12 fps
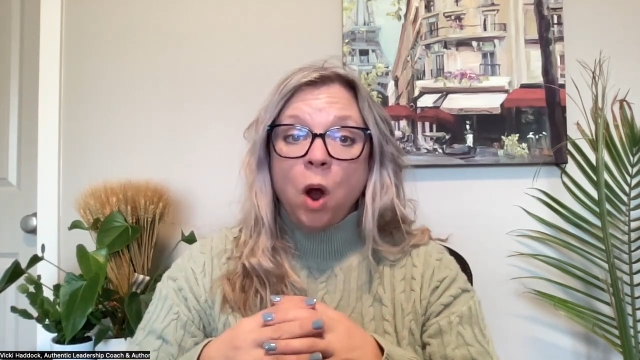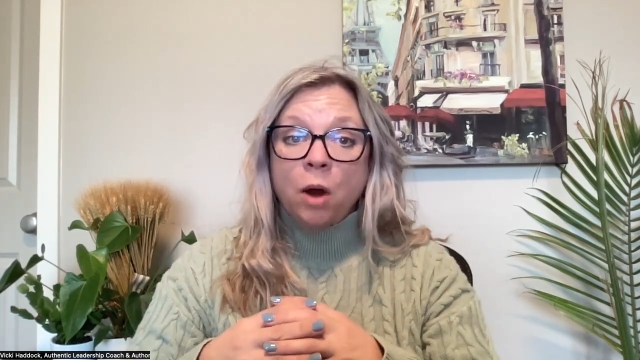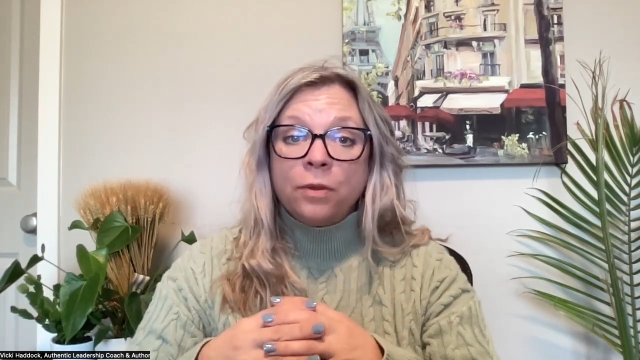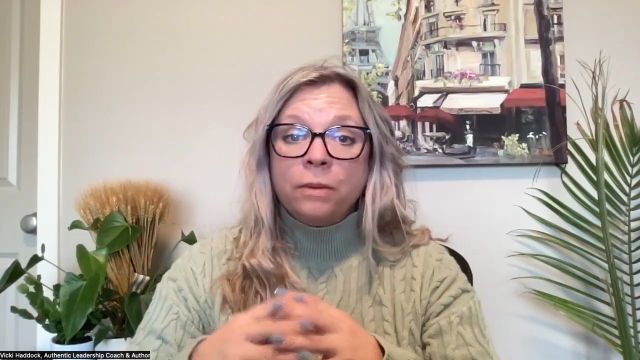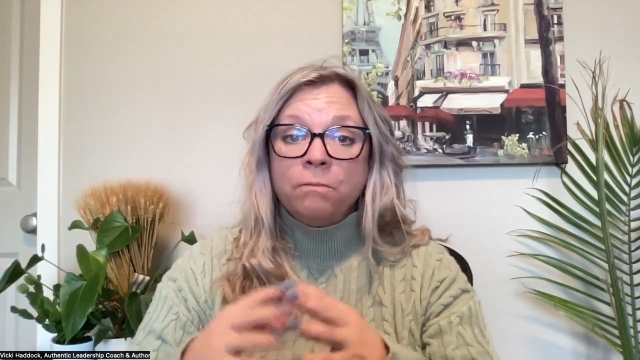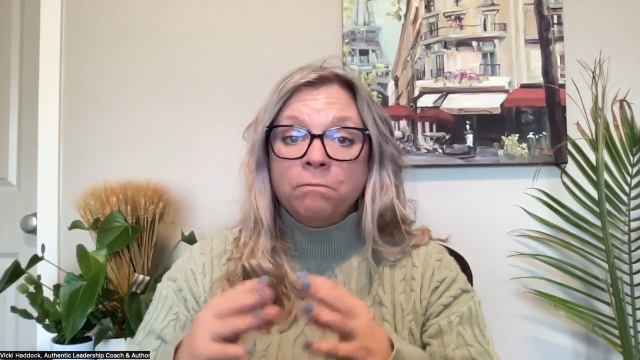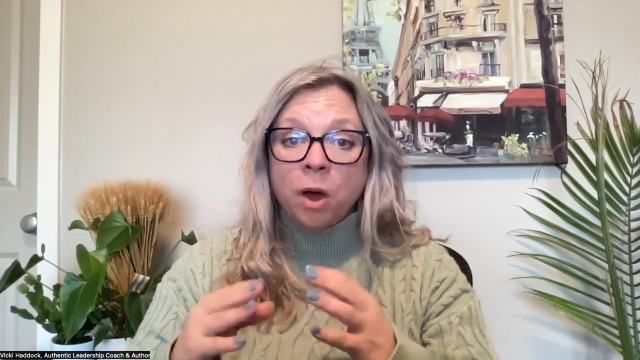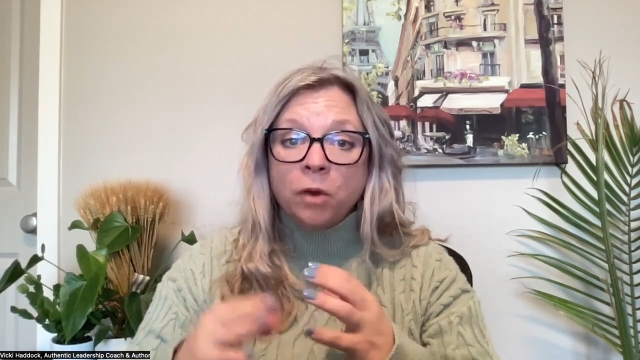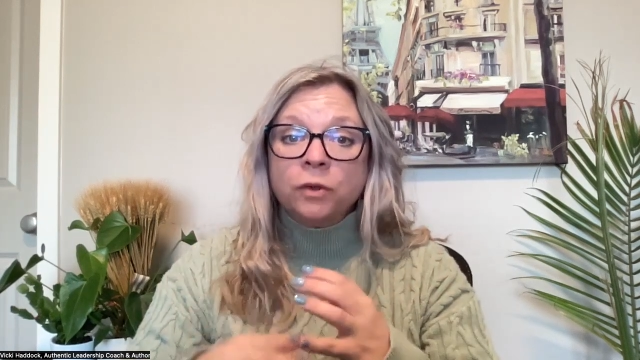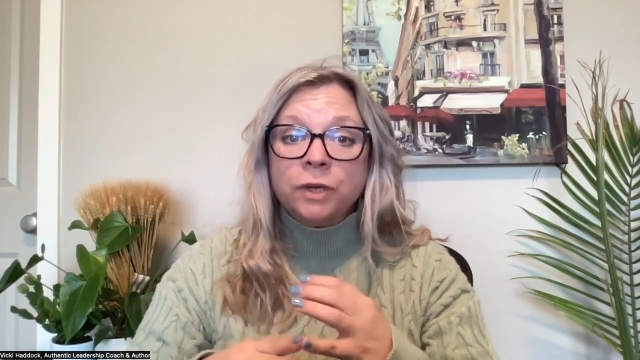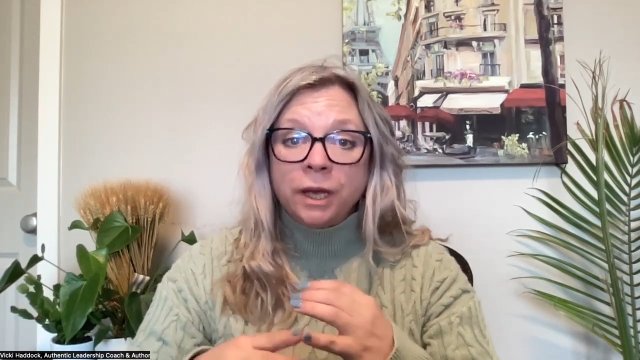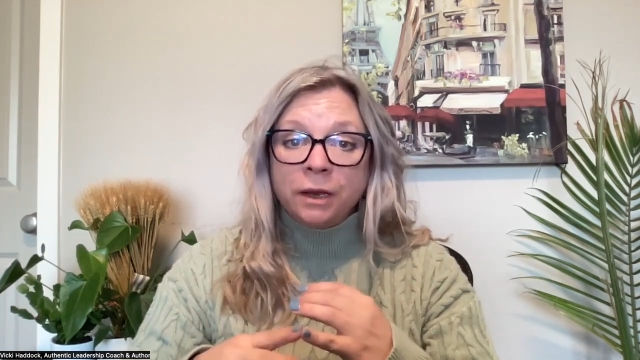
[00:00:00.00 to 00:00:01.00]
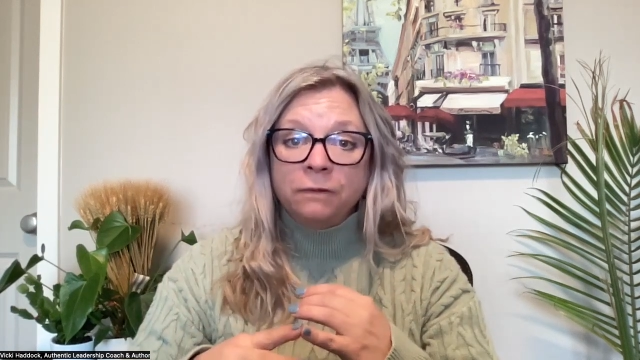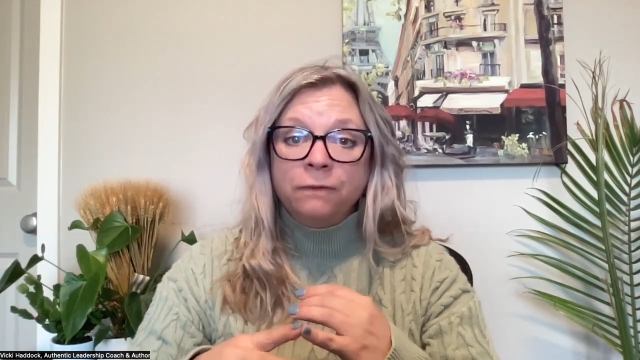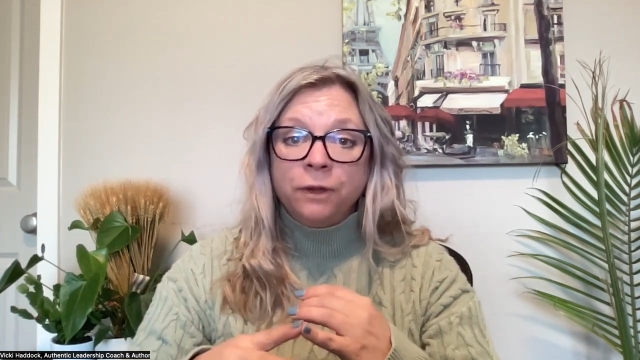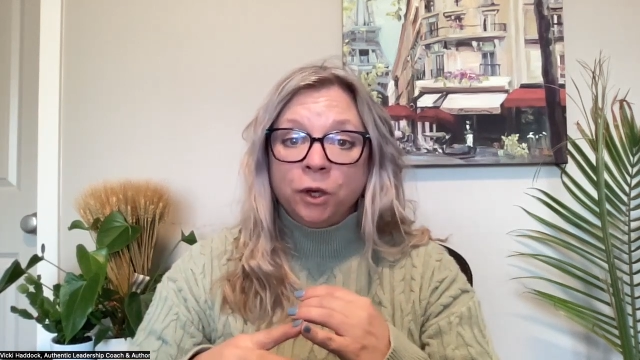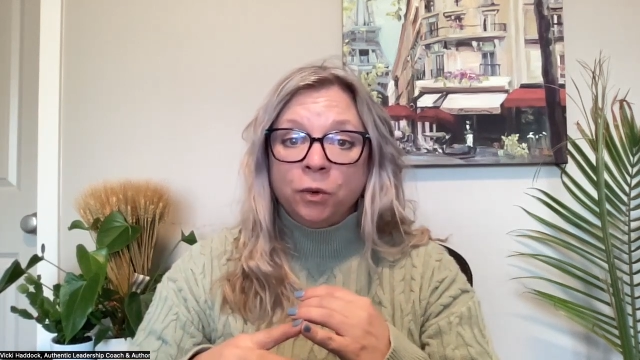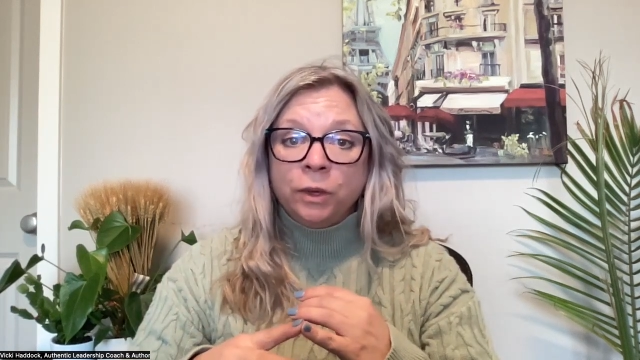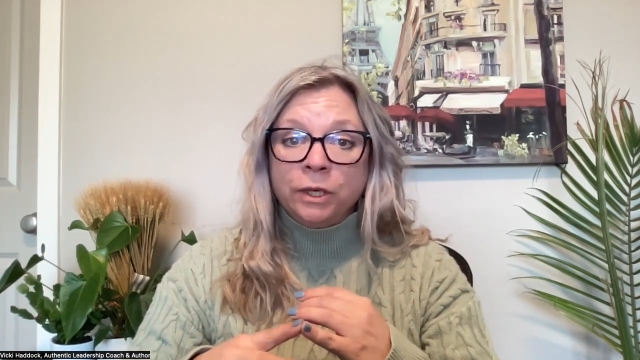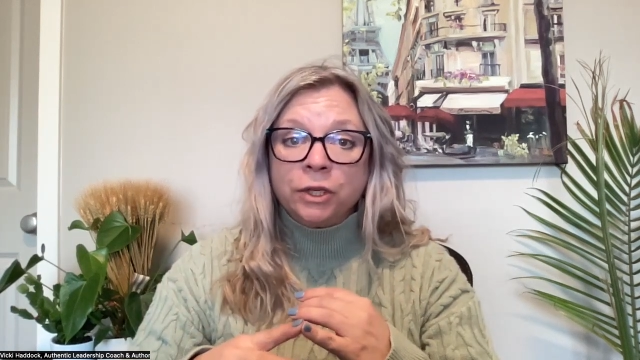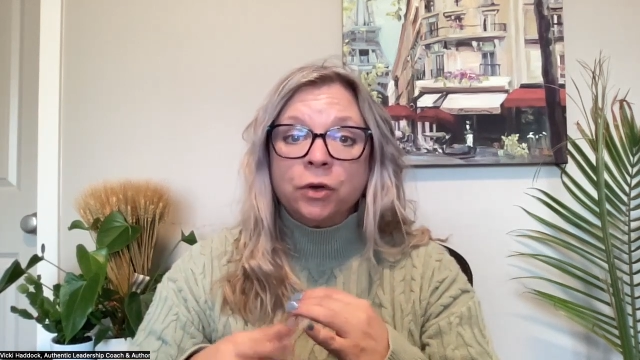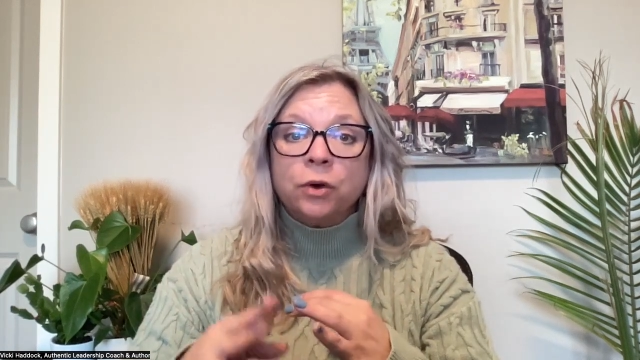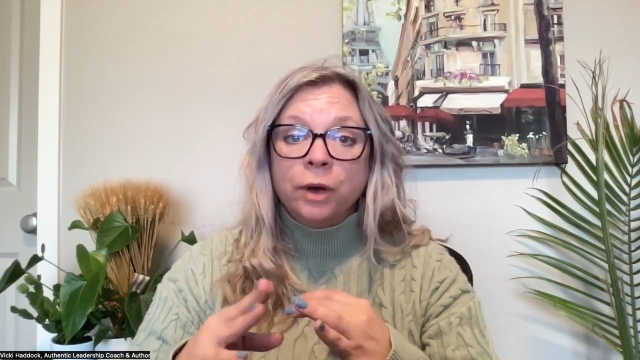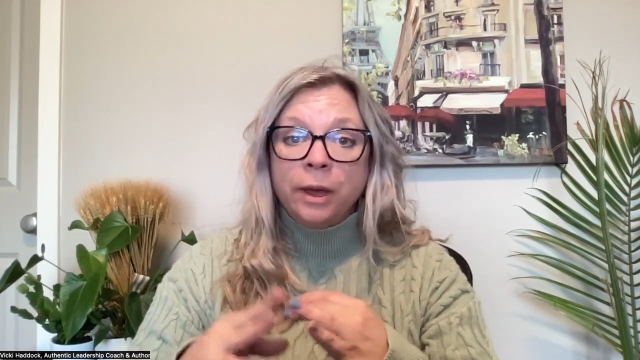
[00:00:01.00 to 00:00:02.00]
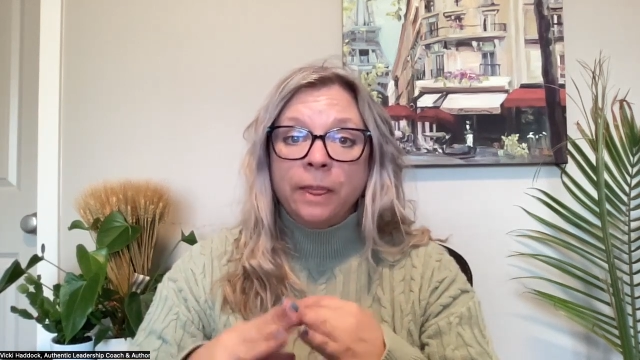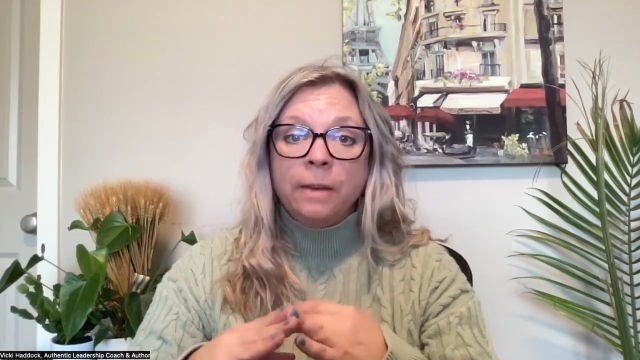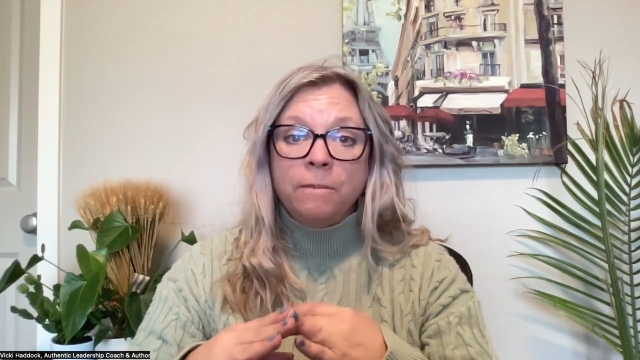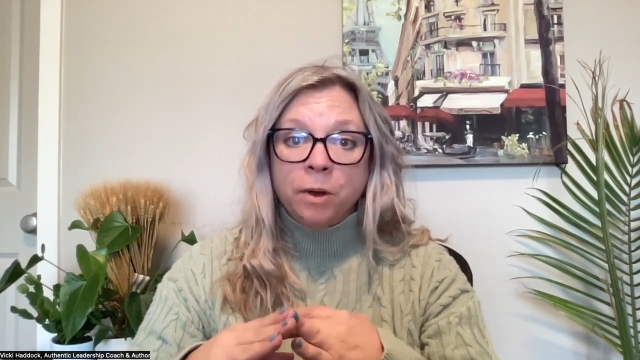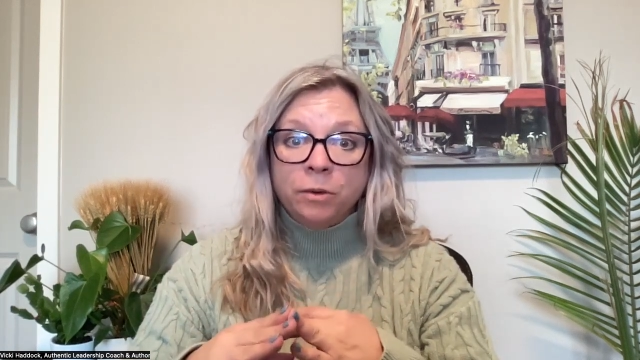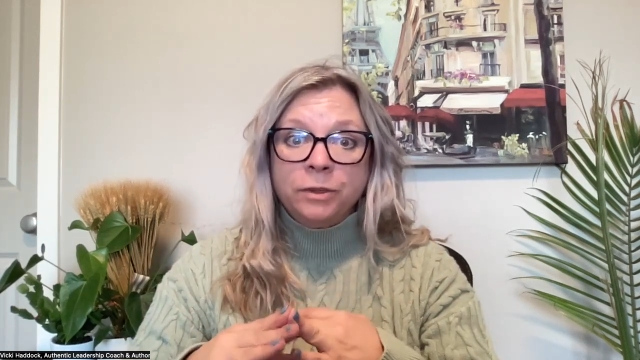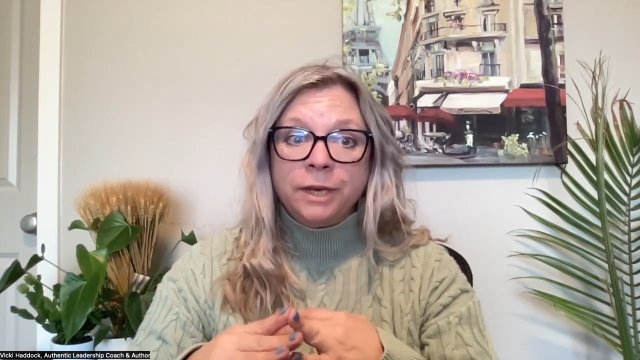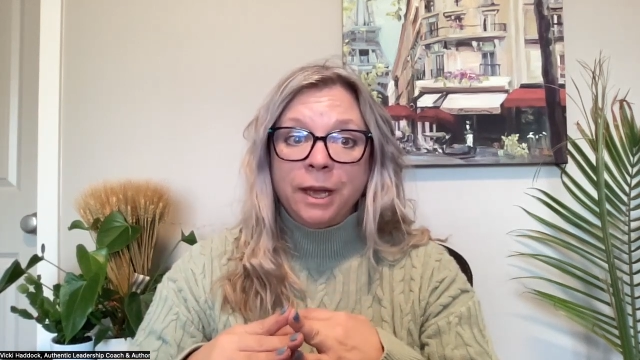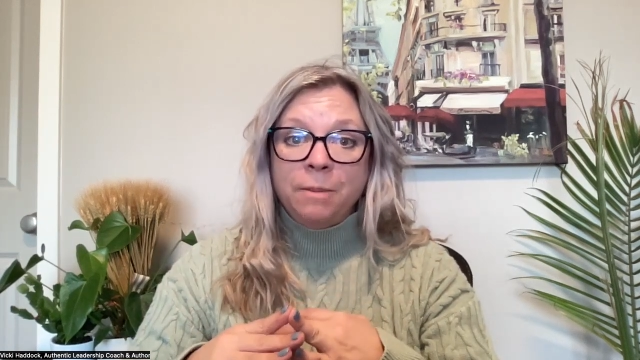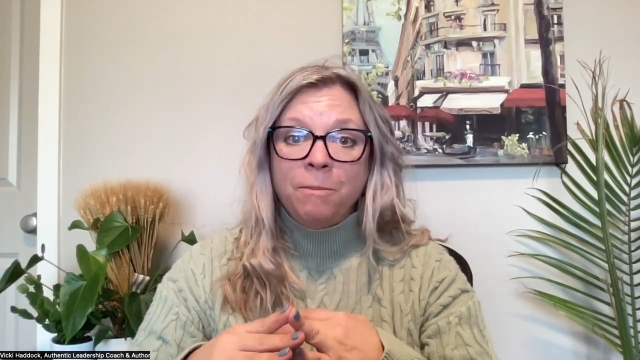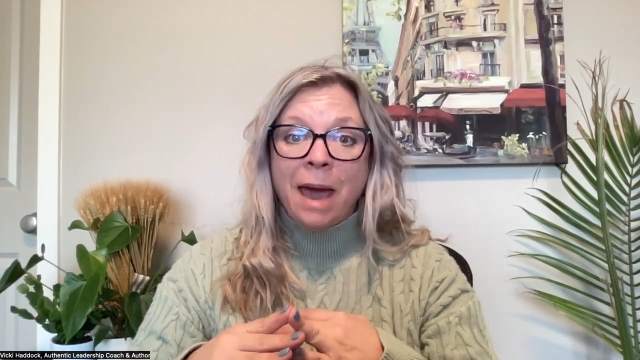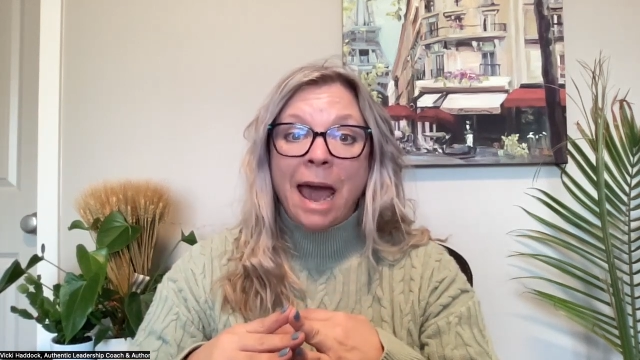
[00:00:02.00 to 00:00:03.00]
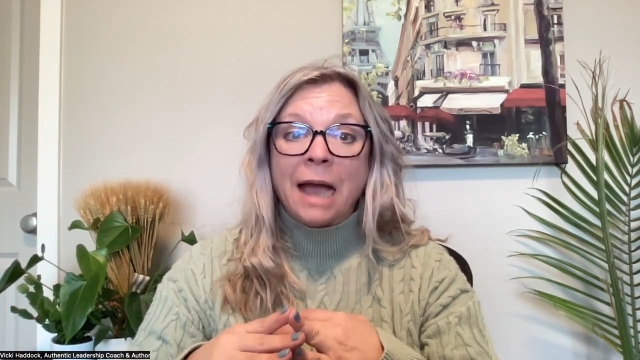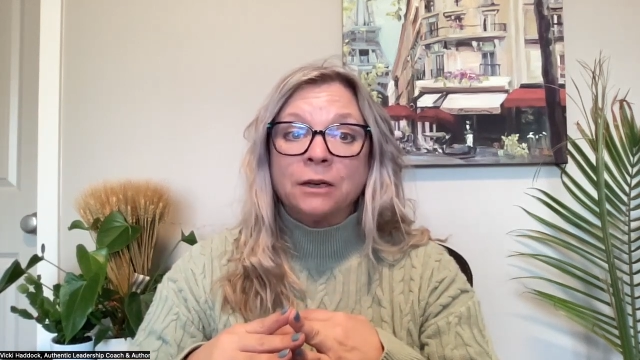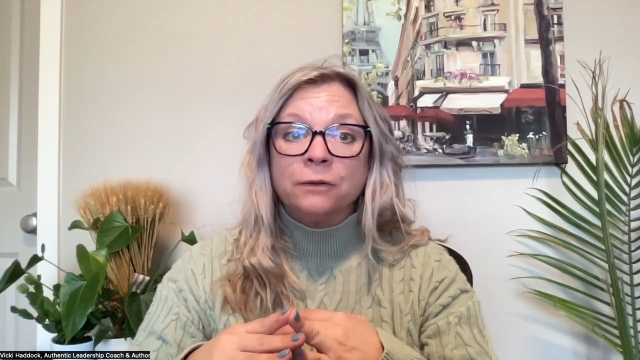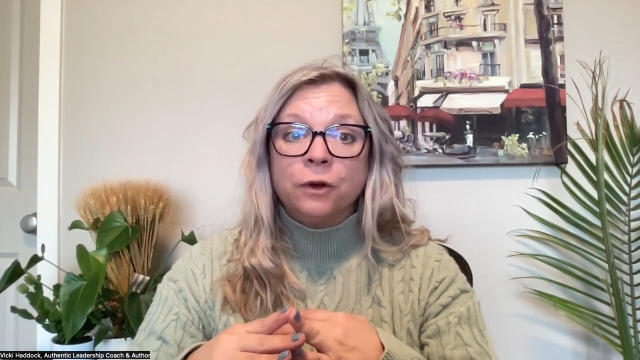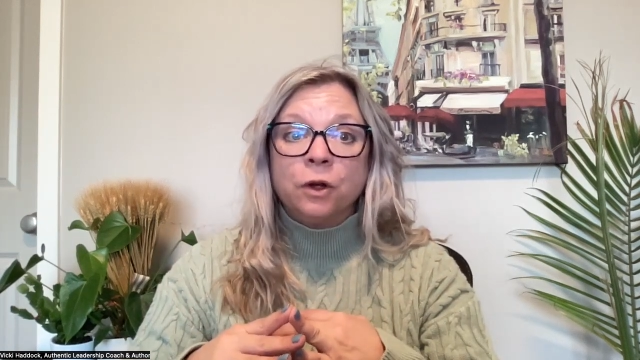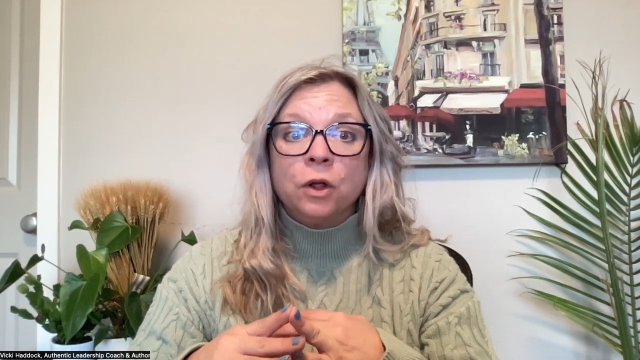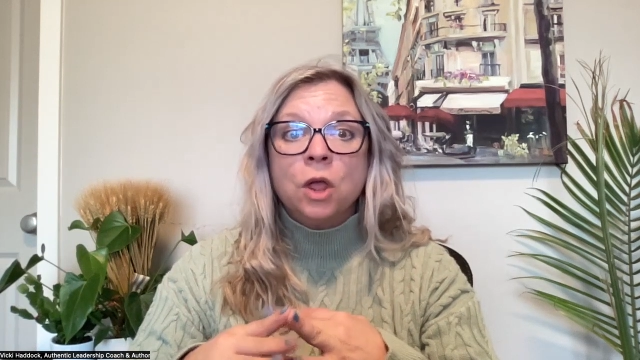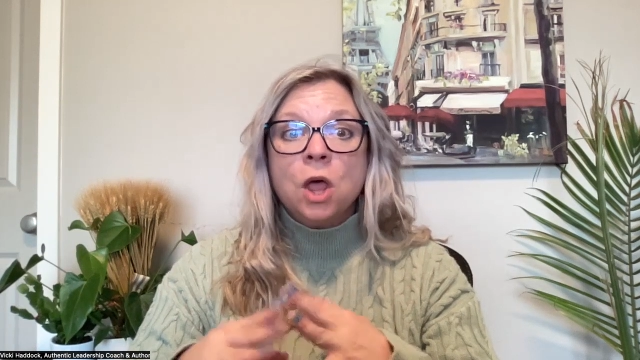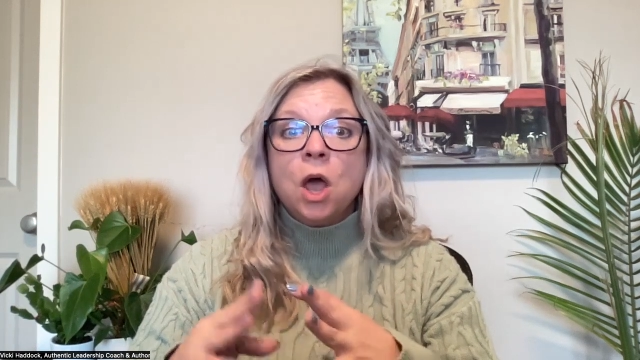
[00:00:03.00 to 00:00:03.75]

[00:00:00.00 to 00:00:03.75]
are the most influential and the most impactful